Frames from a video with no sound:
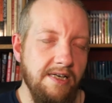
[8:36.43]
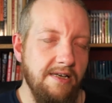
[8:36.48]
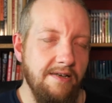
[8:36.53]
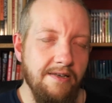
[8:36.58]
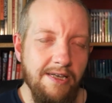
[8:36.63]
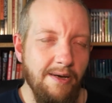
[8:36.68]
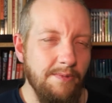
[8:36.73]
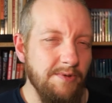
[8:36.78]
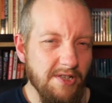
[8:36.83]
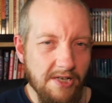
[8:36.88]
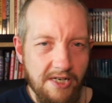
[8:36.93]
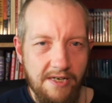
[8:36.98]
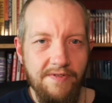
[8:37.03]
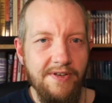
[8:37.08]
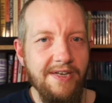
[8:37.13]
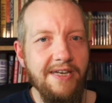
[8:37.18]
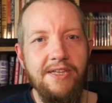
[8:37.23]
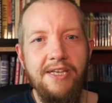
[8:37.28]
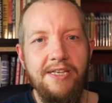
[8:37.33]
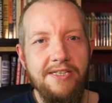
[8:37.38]
That was kind of
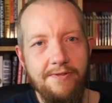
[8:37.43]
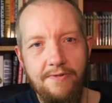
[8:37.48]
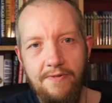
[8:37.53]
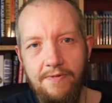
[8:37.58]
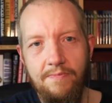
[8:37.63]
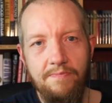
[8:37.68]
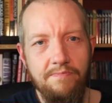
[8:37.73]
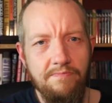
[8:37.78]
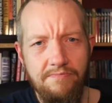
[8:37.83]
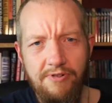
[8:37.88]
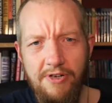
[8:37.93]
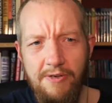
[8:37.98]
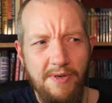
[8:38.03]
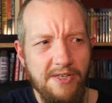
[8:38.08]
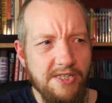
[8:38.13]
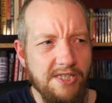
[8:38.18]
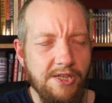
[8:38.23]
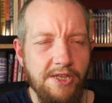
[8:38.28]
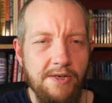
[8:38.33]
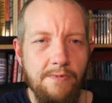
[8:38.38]
it. That's pretty
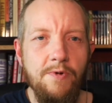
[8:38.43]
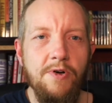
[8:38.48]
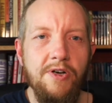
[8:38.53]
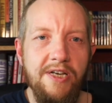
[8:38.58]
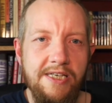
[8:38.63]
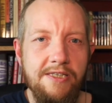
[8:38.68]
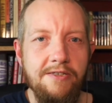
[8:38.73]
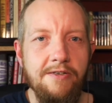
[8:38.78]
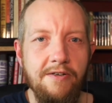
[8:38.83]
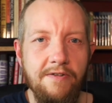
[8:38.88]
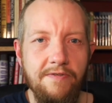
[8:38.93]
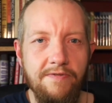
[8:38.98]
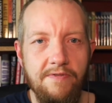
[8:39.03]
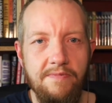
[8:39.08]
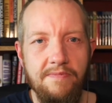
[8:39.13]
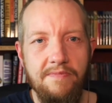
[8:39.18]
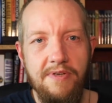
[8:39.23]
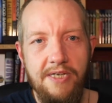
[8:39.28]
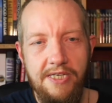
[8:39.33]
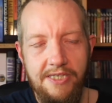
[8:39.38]
much, I think, what he took
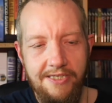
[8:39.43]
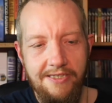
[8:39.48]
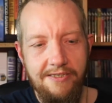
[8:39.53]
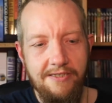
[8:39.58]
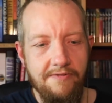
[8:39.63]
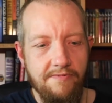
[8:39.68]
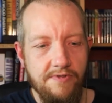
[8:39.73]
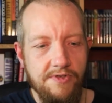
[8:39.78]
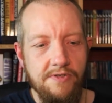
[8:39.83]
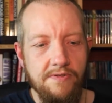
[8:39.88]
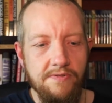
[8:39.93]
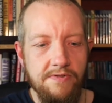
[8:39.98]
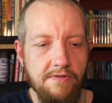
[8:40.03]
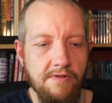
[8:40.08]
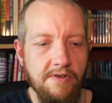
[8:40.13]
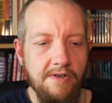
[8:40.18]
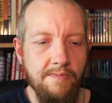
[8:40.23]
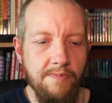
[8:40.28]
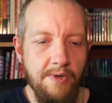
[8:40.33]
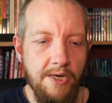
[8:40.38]
from his original
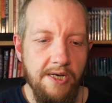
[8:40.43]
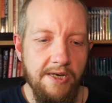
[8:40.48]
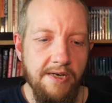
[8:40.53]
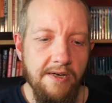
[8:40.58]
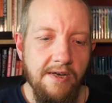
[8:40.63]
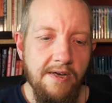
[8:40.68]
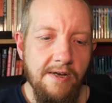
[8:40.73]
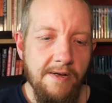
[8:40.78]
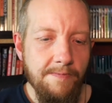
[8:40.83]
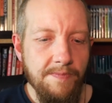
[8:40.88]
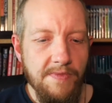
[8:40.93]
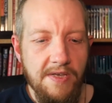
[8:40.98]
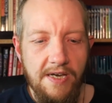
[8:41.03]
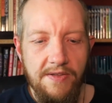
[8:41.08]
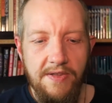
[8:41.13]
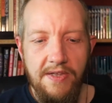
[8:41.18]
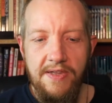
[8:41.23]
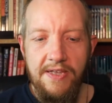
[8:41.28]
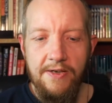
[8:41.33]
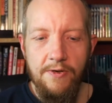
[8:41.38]
screenplay. And
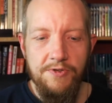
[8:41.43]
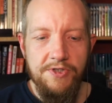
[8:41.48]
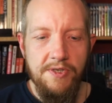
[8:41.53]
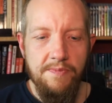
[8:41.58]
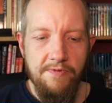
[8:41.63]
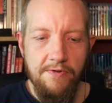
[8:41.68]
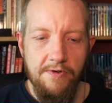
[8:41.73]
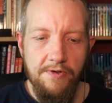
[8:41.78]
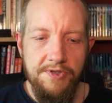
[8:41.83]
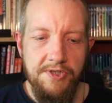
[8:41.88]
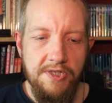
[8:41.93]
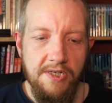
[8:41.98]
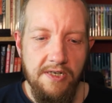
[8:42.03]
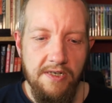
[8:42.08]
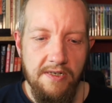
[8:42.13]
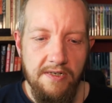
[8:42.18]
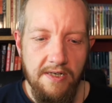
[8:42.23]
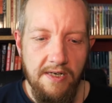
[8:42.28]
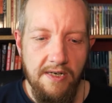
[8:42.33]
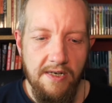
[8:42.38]
then they also brought
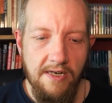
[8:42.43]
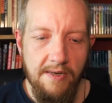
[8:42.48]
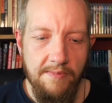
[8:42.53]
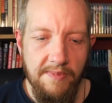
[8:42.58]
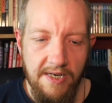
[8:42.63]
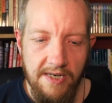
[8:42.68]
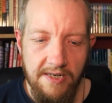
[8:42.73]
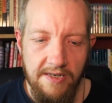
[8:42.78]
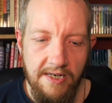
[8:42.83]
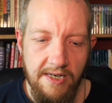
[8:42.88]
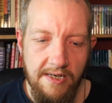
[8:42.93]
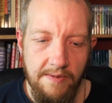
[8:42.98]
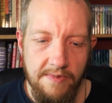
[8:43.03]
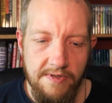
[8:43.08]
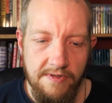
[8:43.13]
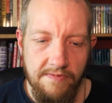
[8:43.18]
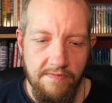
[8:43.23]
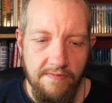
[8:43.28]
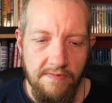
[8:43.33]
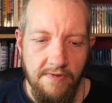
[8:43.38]
in a man
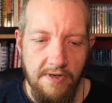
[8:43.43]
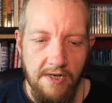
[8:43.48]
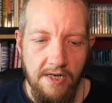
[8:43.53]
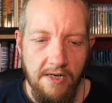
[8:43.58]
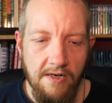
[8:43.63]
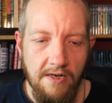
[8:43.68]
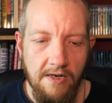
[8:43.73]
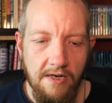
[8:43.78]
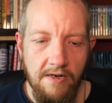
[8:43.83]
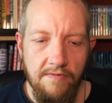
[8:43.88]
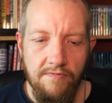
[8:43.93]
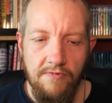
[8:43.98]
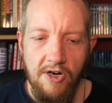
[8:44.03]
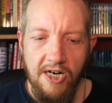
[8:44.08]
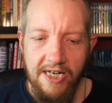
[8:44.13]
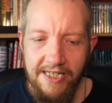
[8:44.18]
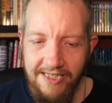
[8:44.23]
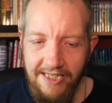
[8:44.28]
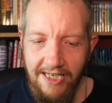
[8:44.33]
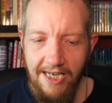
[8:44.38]
named R.
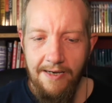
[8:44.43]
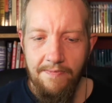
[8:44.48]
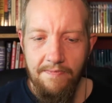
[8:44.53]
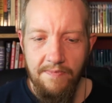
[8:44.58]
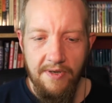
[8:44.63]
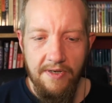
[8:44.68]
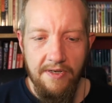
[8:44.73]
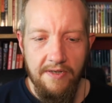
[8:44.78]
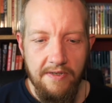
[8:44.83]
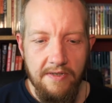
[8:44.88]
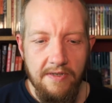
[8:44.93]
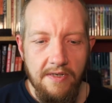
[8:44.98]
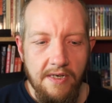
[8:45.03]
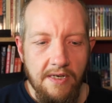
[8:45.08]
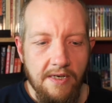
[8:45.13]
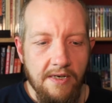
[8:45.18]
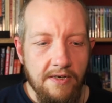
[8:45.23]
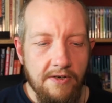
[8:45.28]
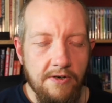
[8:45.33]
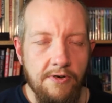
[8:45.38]
Wright Campbell,
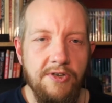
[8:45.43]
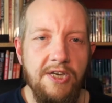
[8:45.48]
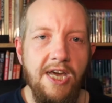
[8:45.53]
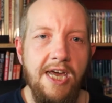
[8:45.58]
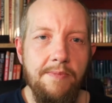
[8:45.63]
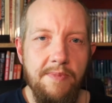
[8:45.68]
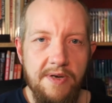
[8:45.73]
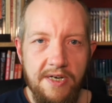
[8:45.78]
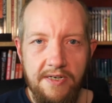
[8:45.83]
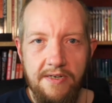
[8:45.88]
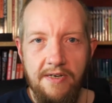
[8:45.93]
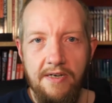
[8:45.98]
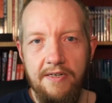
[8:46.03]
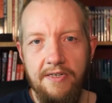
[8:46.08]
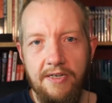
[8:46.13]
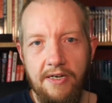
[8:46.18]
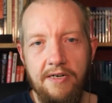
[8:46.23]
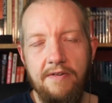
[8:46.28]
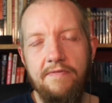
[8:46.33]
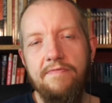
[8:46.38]
who came in and
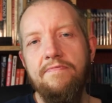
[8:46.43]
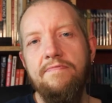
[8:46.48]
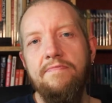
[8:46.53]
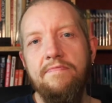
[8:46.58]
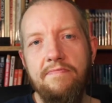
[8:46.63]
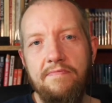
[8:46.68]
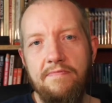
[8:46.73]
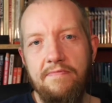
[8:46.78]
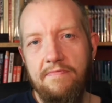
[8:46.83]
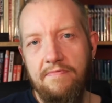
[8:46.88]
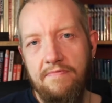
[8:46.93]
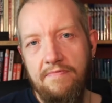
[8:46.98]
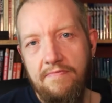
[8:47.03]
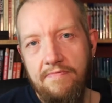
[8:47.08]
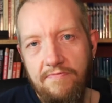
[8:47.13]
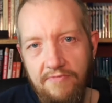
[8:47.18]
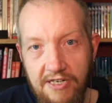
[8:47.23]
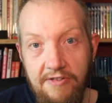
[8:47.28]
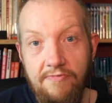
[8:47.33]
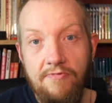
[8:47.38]
kind of
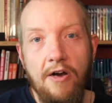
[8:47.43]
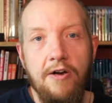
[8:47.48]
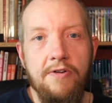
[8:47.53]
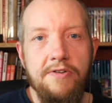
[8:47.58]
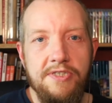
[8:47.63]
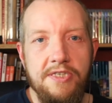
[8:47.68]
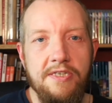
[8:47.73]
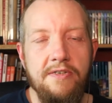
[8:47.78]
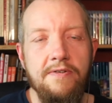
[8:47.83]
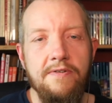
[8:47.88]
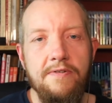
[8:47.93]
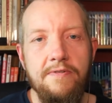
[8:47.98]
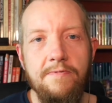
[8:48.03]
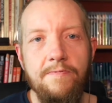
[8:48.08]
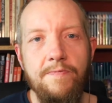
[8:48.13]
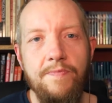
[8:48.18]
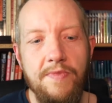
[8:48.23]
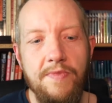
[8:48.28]
rewrote it all.